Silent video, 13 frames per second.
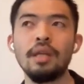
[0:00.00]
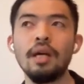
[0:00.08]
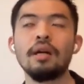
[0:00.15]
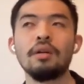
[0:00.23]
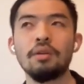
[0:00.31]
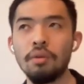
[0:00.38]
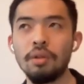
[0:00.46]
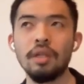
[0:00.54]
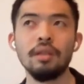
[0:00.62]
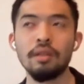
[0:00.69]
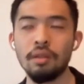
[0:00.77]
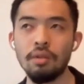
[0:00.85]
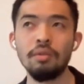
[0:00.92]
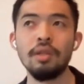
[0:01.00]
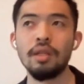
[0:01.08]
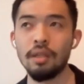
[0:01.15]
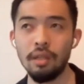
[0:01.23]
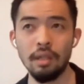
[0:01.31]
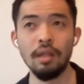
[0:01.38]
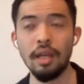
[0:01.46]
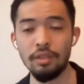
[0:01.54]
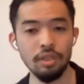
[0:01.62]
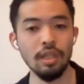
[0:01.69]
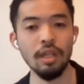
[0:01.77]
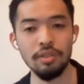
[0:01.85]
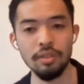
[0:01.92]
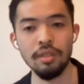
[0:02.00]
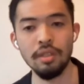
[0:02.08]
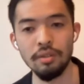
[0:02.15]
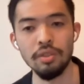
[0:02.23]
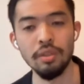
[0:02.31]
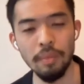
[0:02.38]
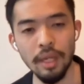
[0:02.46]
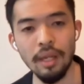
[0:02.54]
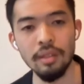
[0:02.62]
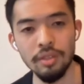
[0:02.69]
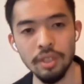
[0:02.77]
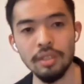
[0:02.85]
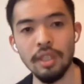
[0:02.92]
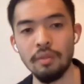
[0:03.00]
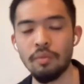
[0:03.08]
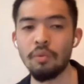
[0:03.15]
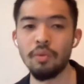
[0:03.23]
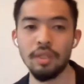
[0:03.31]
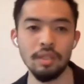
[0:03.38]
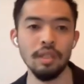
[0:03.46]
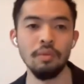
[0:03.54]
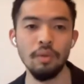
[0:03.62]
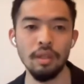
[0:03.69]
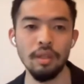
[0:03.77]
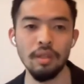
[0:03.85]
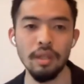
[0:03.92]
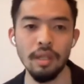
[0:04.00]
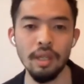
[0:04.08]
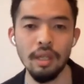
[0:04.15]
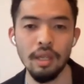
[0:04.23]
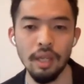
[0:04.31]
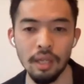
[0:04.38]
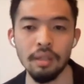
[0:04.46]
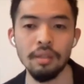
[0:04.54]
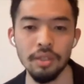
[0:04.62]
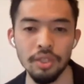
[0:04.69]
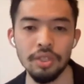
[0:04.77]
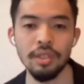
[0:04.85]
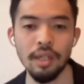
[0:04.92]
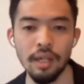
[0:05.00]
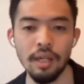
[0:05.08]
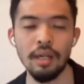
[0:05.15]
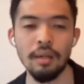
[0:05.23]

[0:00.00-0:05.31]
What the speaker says: yeah, coding education here in Japan, just like what we did with English.